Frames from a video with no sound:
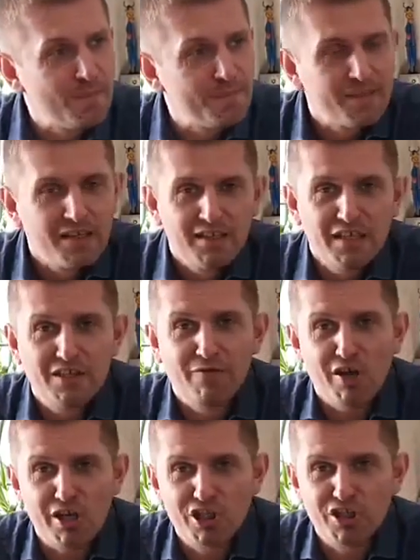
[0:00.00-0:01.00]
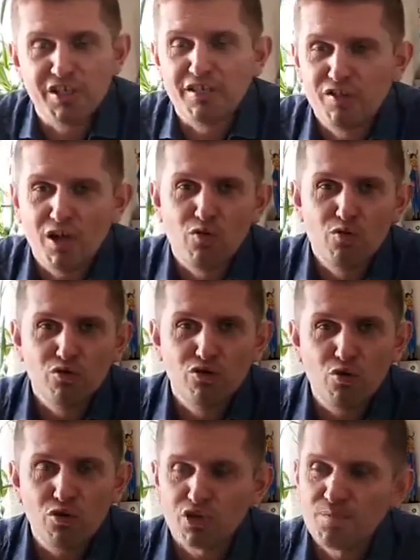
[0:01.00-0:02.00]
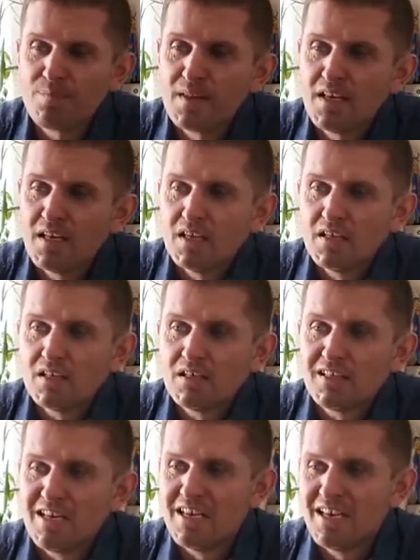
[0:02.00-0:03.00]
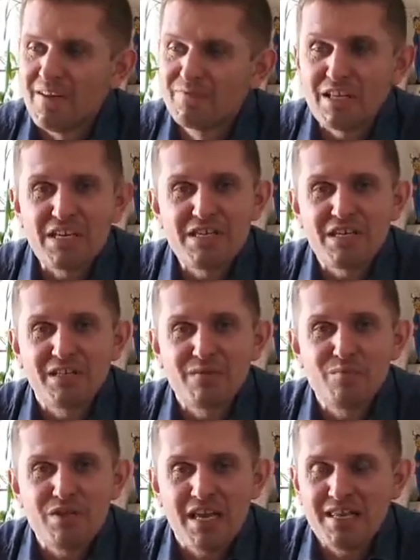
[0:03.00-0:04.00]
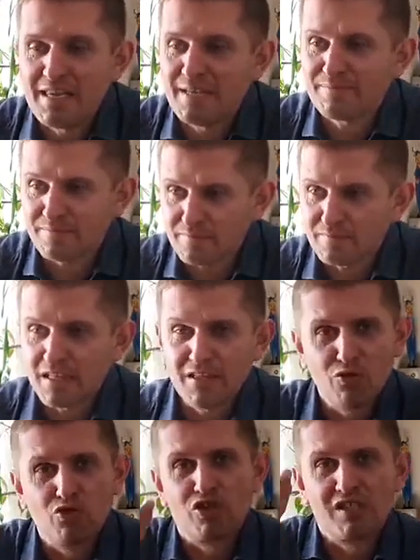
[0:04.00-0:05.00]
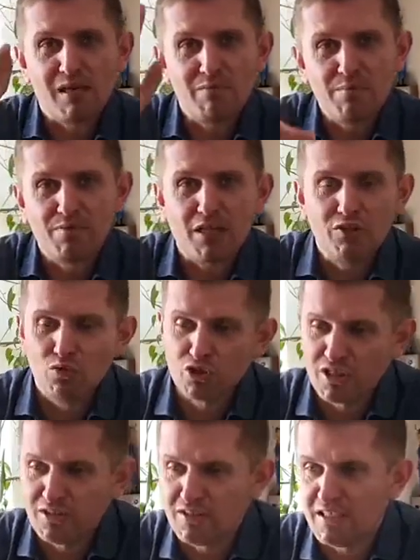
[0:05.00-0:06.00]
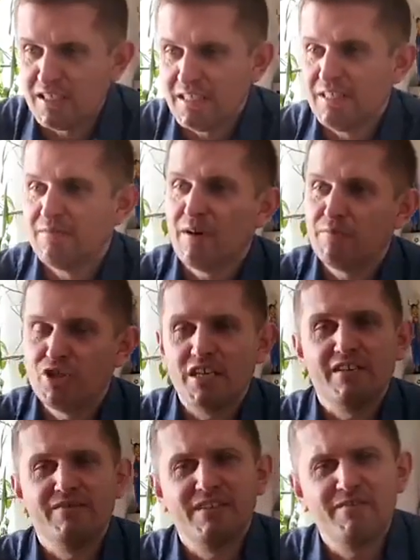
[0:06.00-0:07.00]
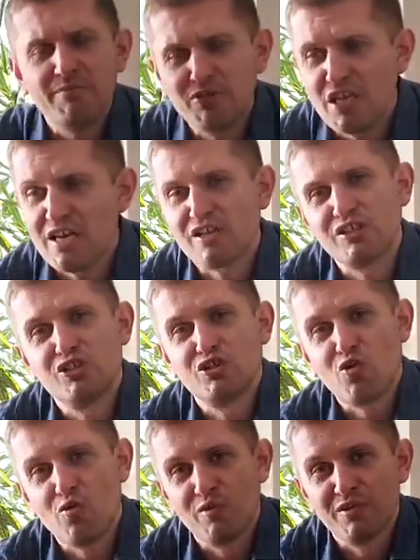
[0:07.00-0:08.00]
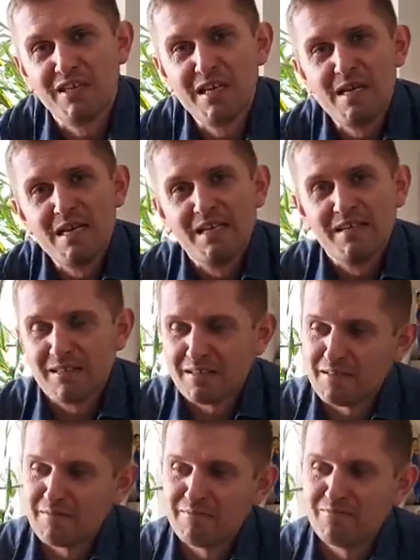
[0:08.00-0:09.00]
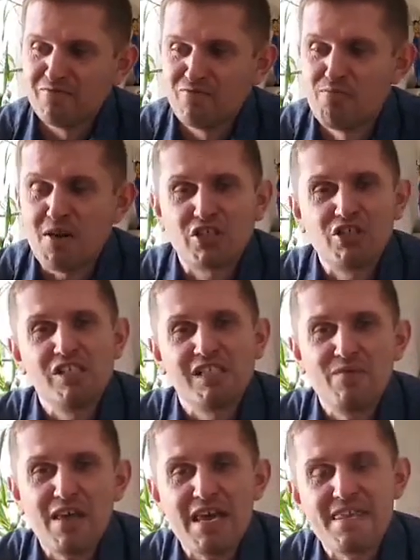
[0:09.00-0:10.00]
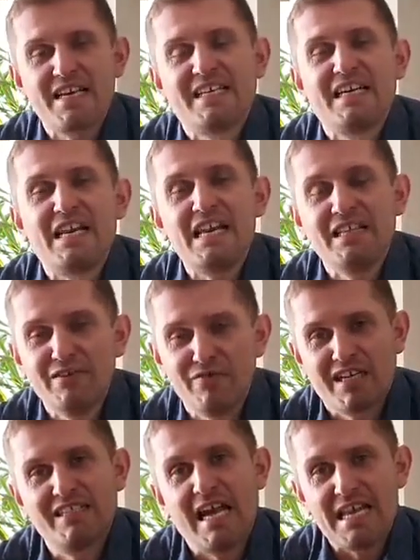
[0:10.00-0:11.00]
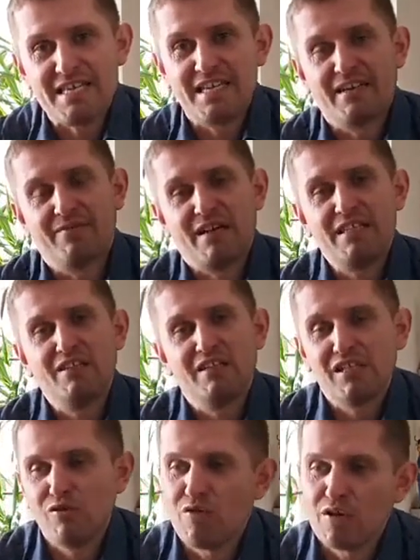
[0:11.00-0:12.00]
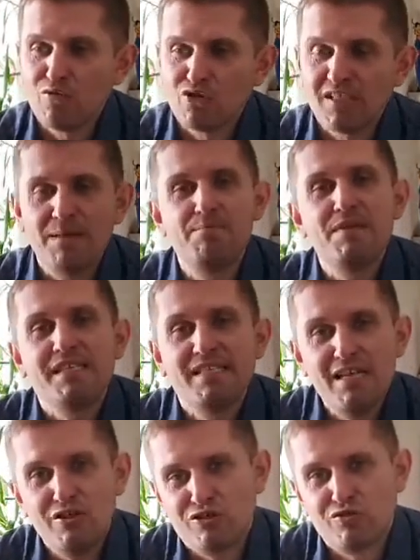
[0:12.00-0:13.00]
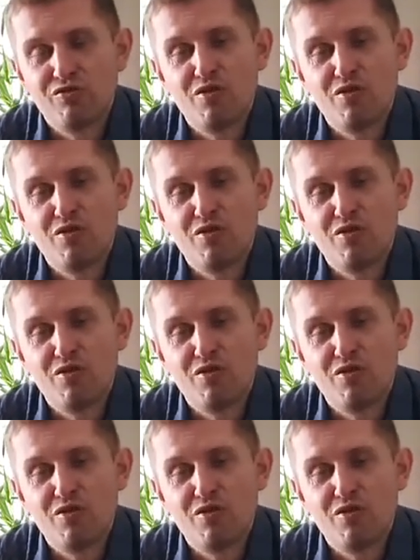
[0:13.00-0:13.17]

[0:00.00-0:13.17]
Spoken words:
general also it is disappointed in the majority of those of a horseradish shoe of the con they so already record business that does not remember that they spoke the day before yesterday therefore to all I recommend